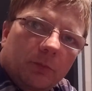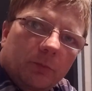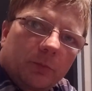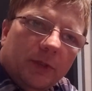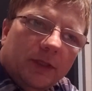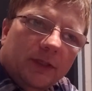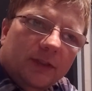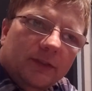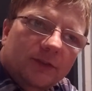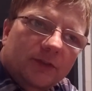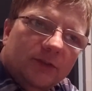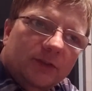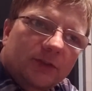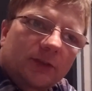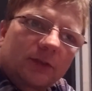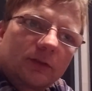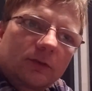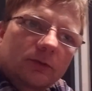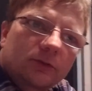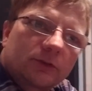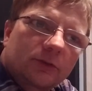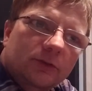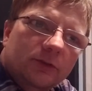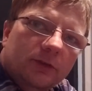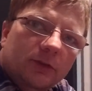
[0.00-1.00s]
but it's
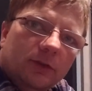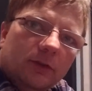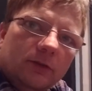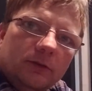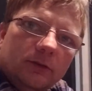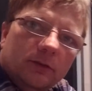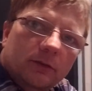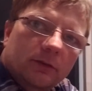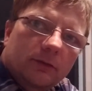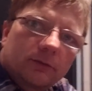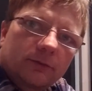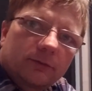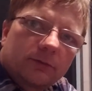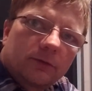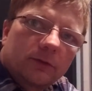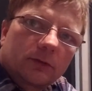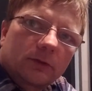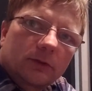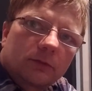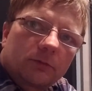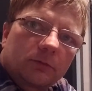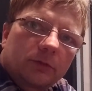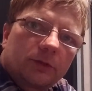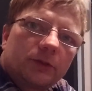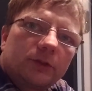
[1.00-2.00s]
still stuck to the
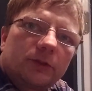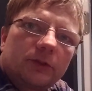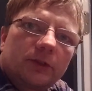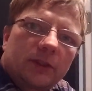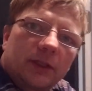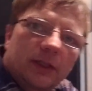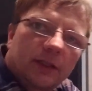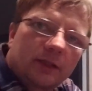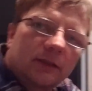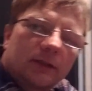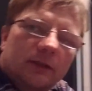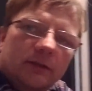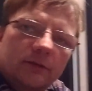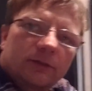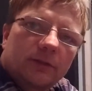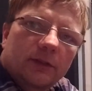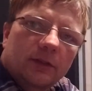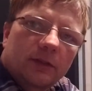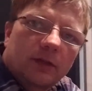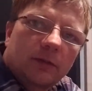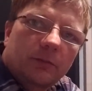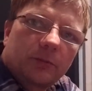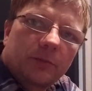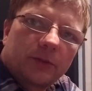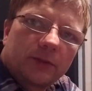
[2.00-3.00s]
floor where you can't lift
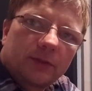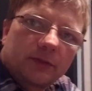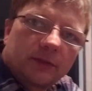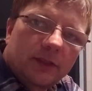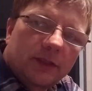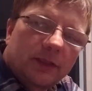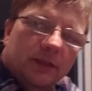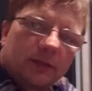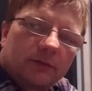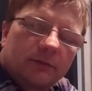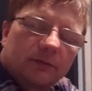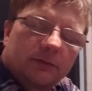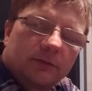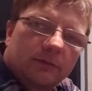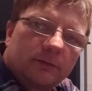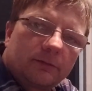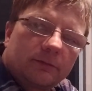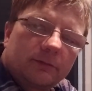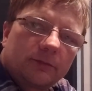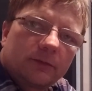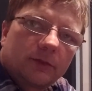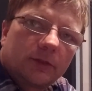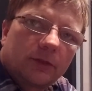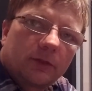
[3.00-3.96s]
it up and